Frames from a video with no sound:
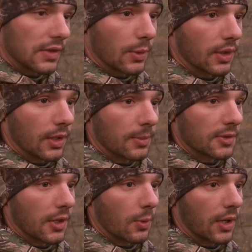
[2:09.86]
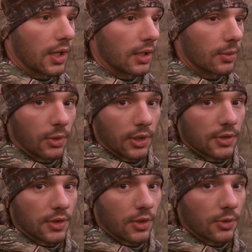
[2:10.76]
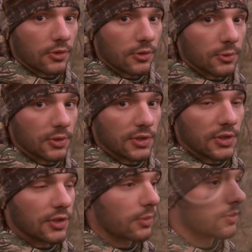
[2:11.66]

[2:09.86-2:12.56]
see what comes our way, and we'll let you know as soon as we see something.